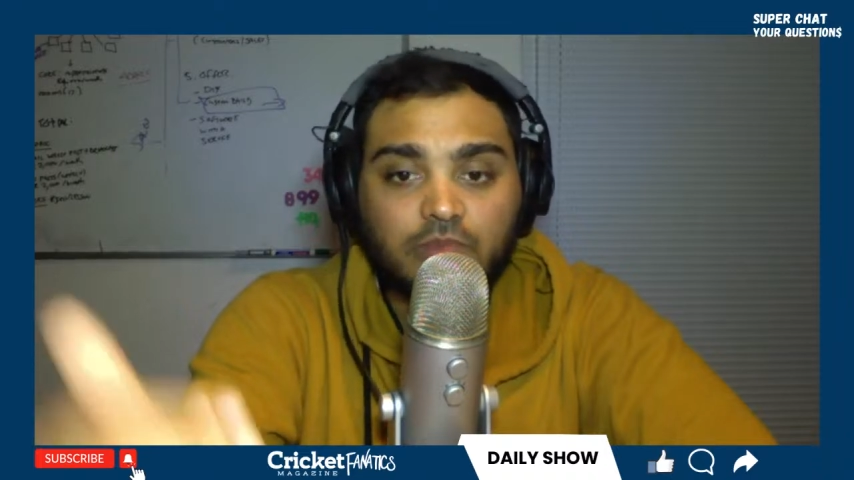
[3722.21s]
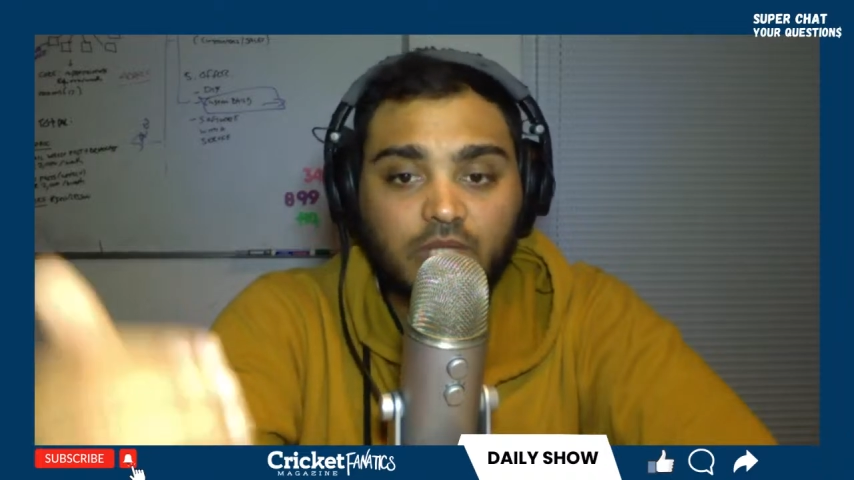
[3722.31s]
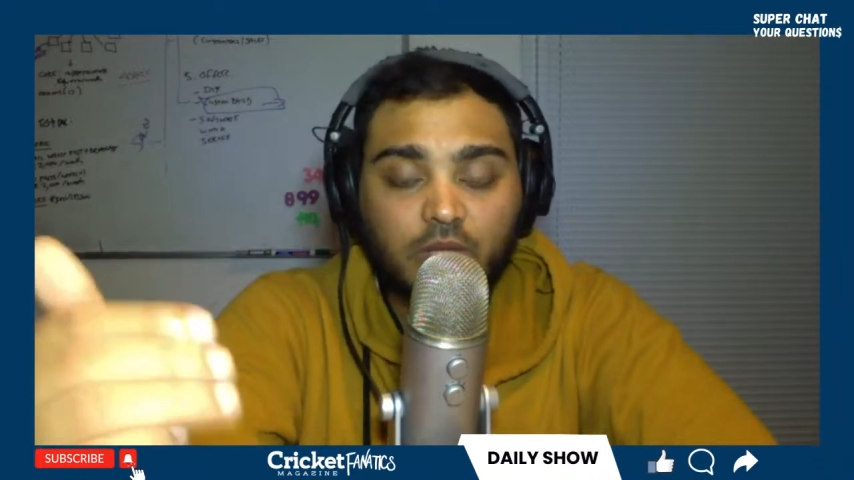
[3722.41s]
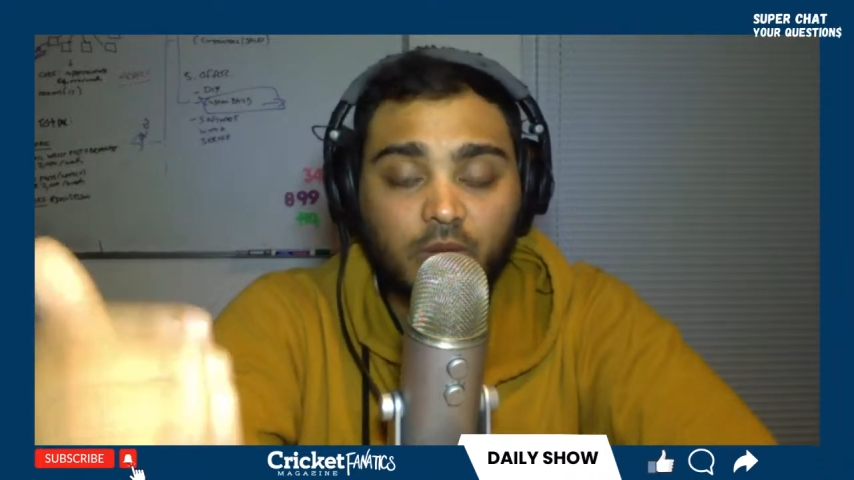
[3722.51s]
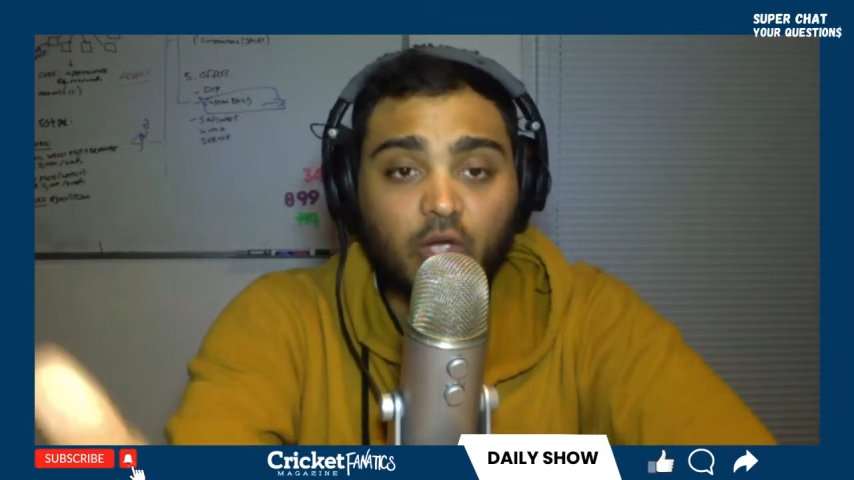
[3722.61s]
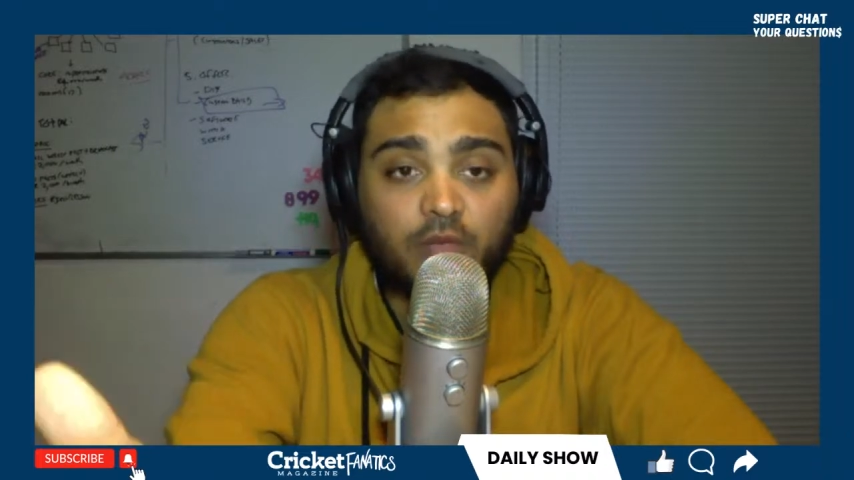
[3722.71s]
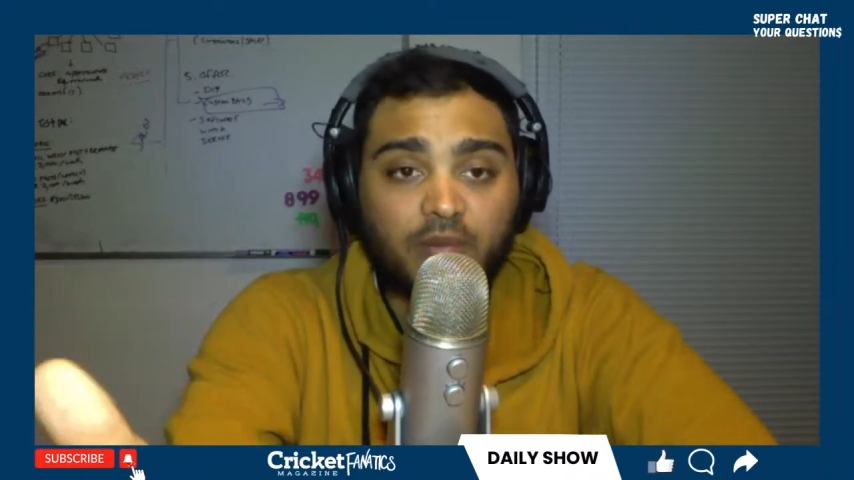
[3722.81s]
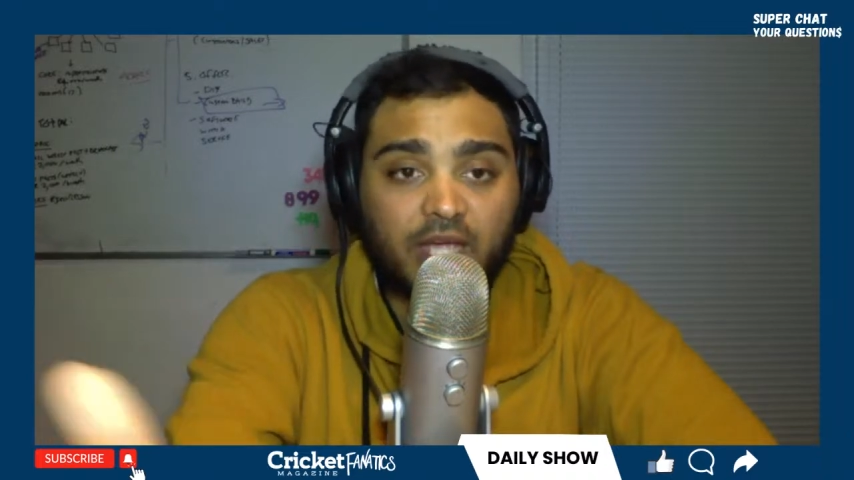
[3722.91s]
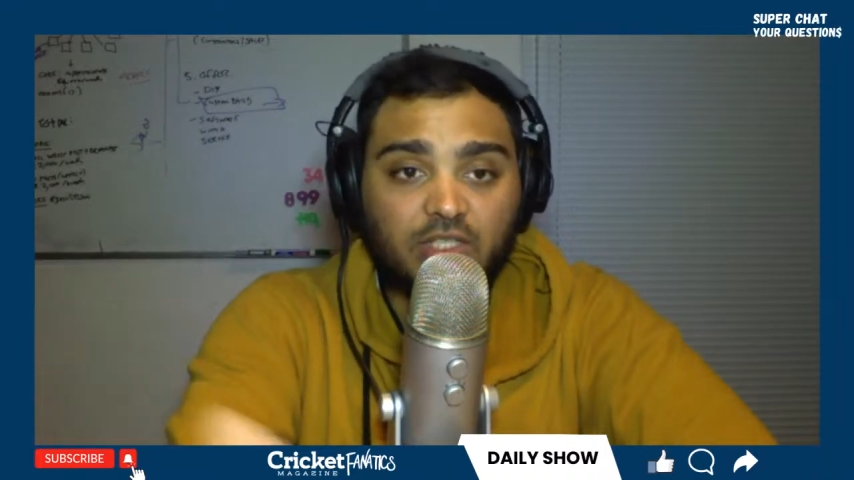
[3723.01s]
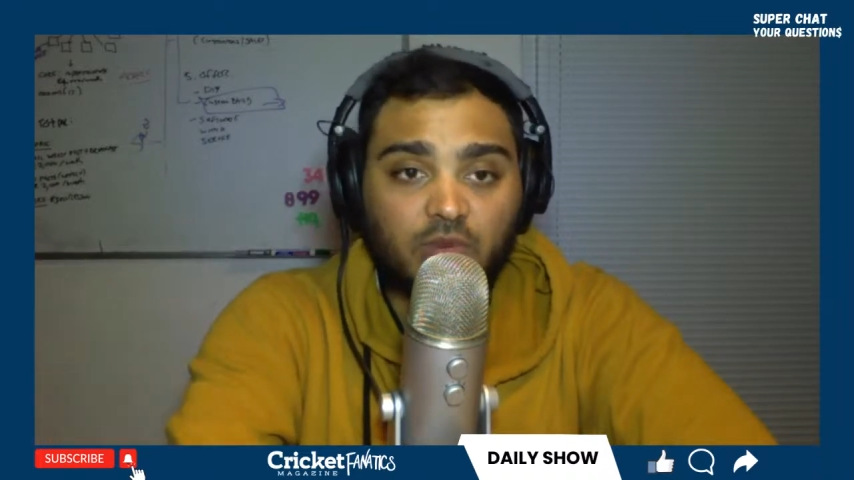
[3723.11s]
But we got
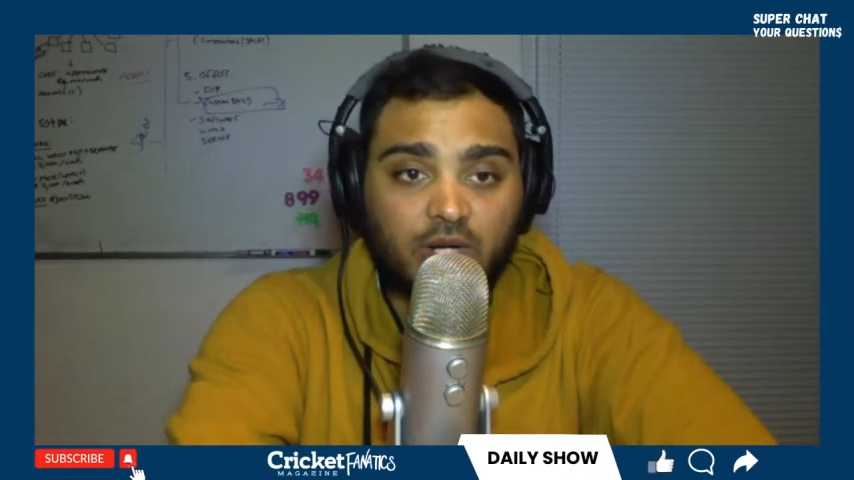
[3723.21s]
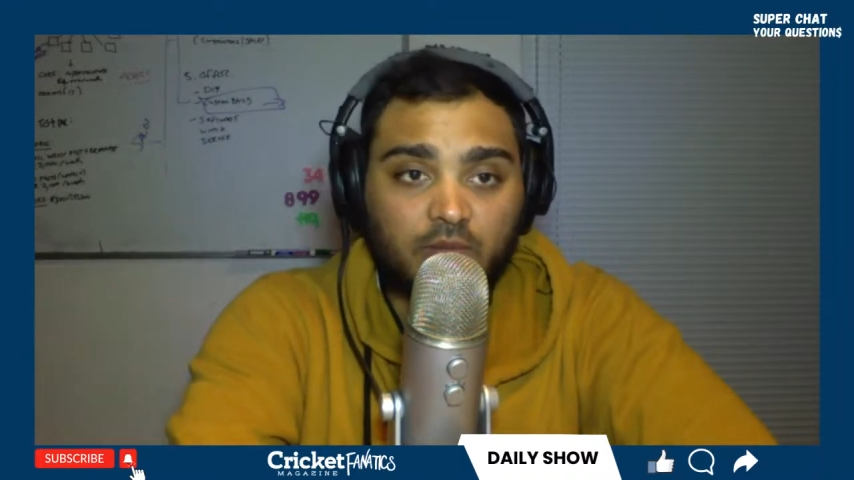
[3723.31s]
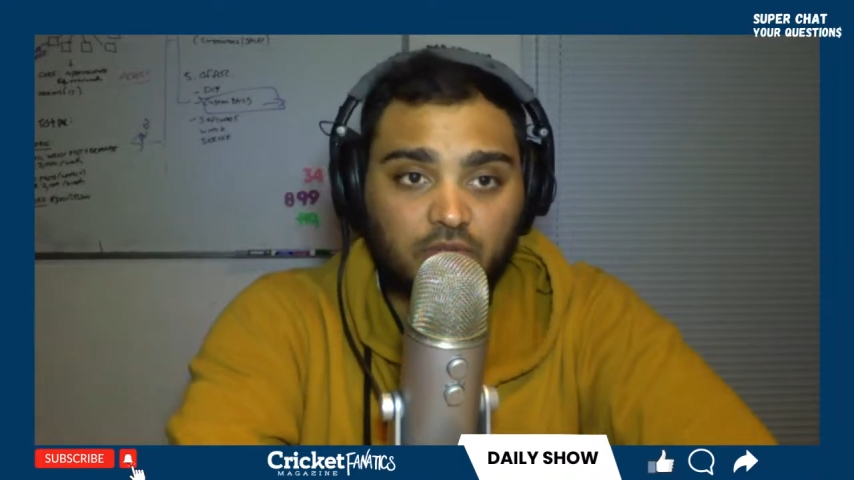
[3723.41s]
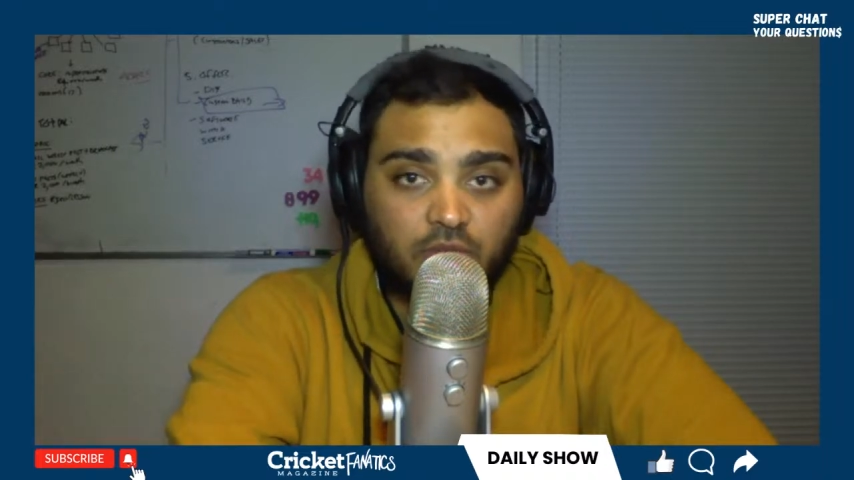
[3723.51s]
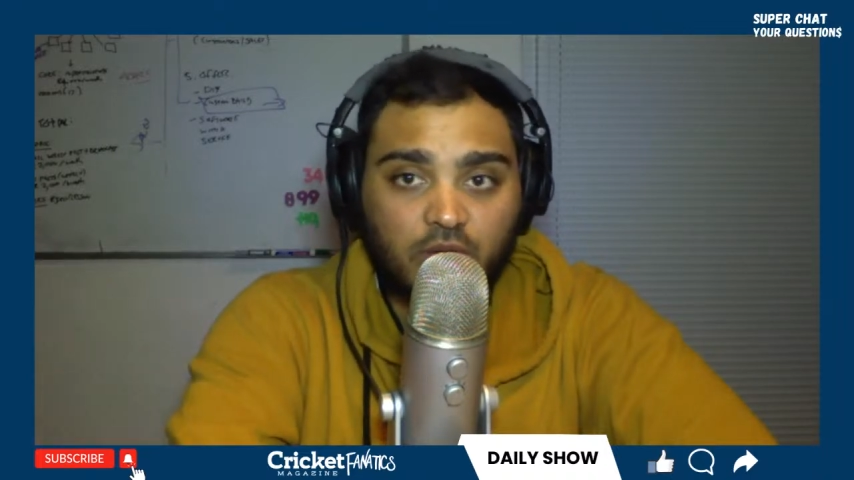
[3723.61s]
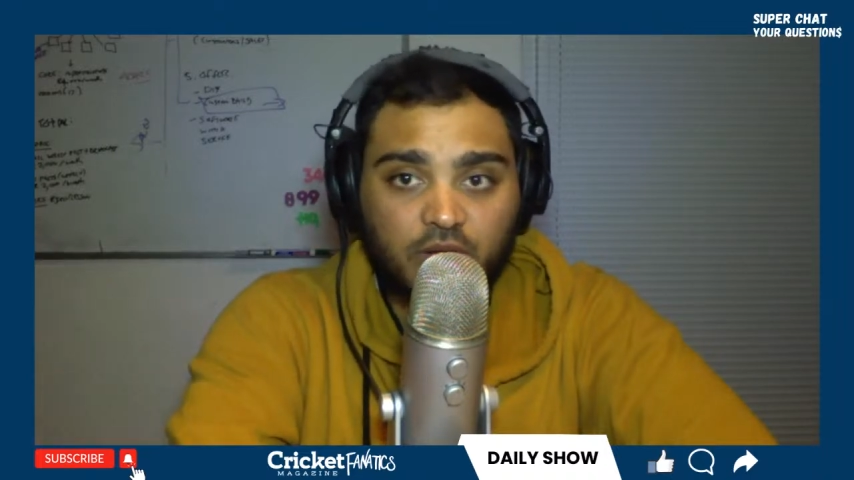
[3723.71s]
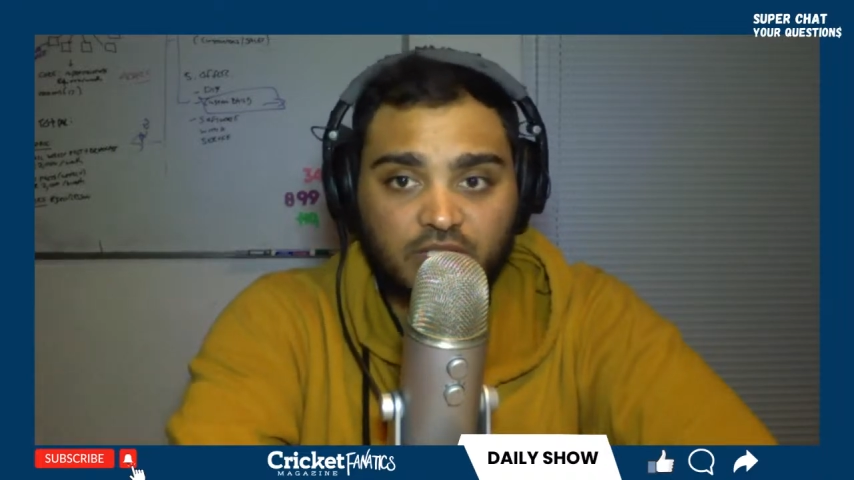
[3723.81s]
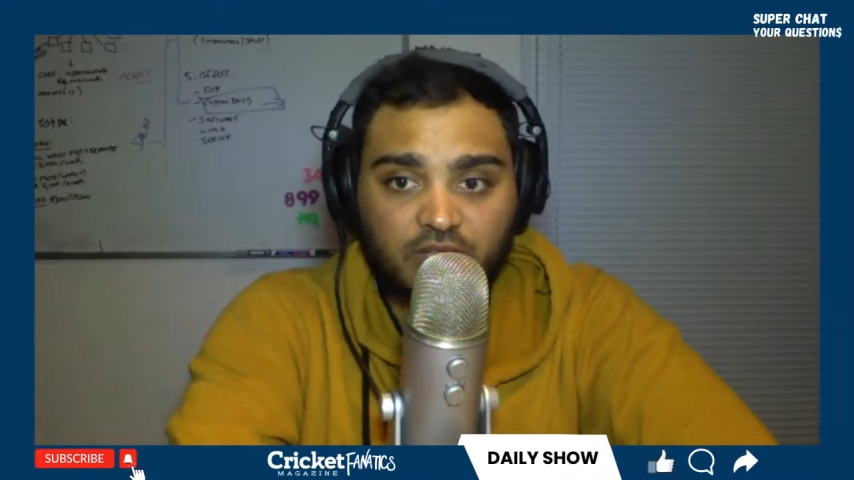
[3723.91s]
Bayer Swanepoel tomorrow at 7